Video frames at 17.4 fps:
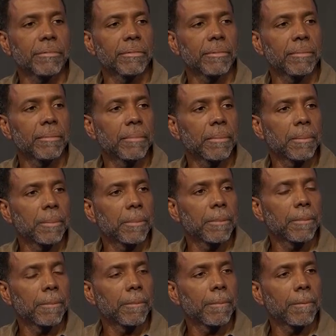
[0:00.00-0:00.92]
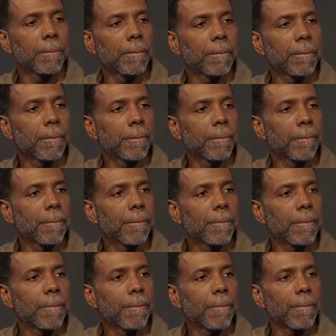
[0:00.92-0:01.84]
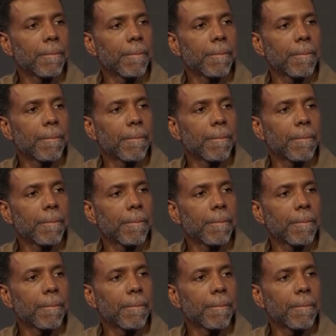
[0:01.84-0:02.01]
Nobody speaks.